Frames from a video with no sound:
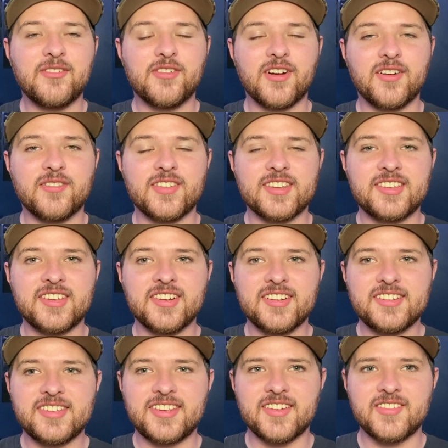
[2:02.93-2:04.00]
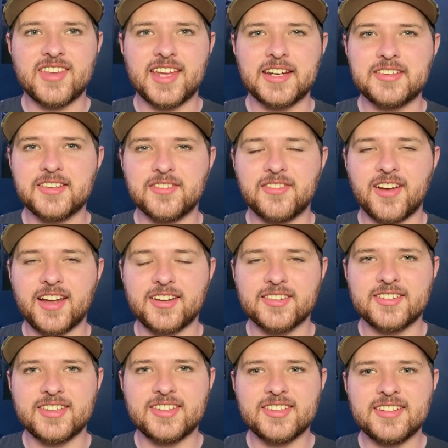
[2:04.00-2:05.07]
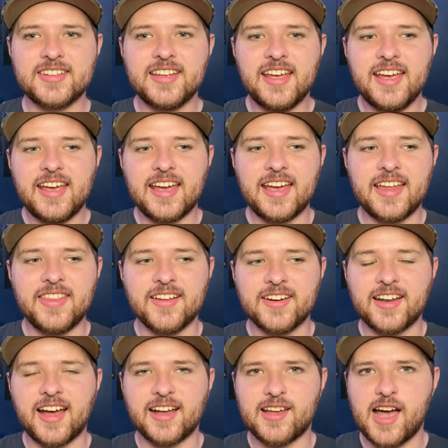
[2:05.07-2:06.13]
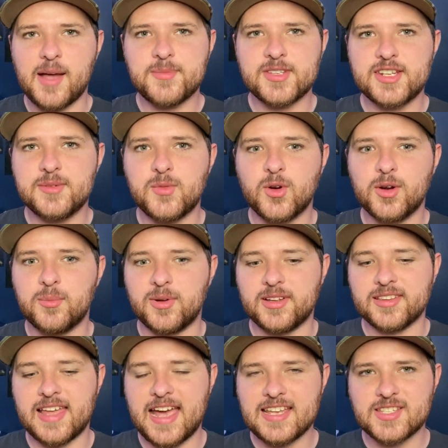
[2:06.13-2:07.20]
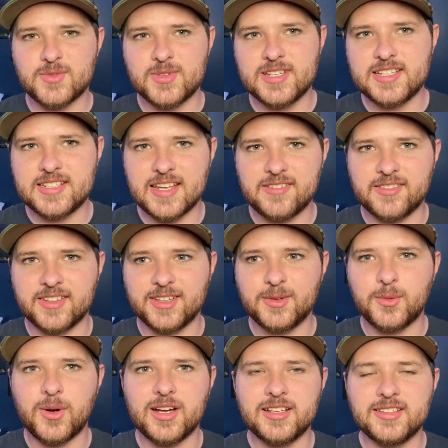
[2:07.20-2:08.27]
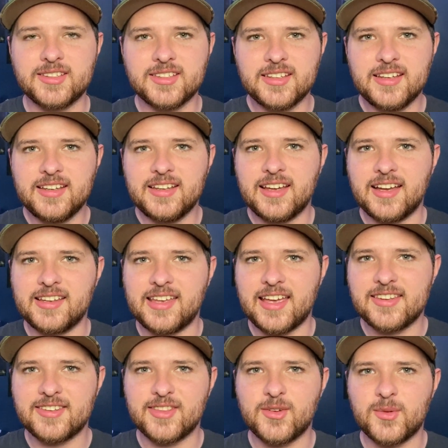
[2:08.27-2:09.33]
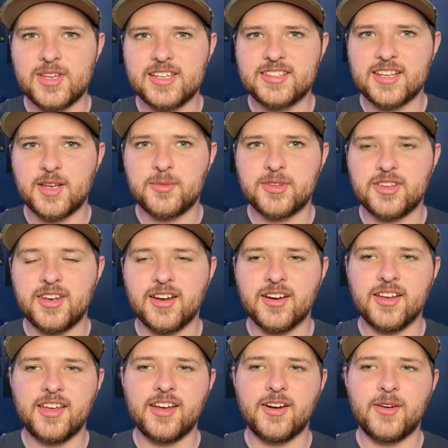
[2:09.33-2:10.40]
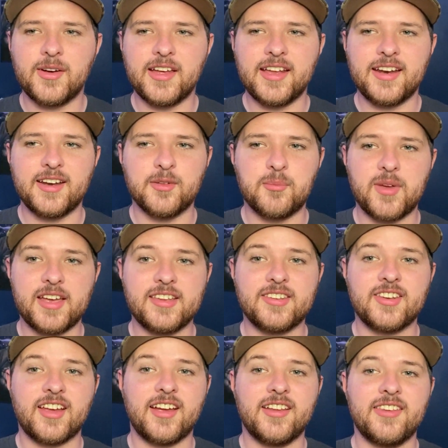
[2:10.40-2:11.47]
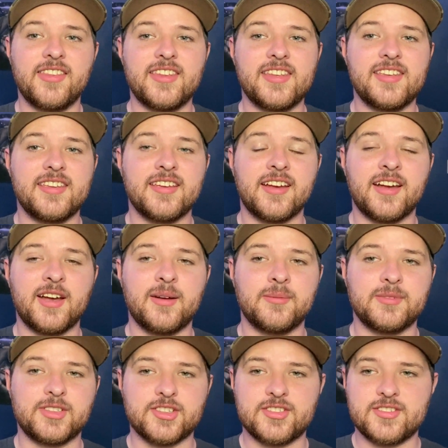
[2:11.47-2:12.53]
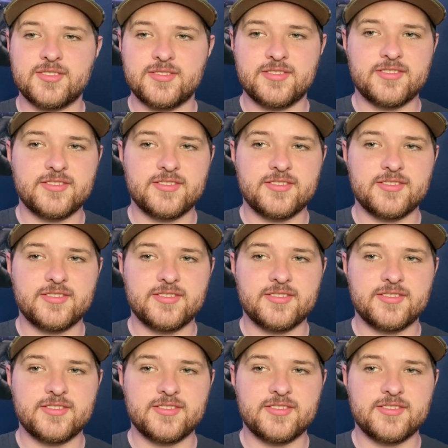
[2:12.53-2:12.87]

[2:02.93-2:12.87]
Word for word: of the series, given that it's the final season and they're not cops anymore. But last week definitely was a case of the week type scenario. And based on the, um, just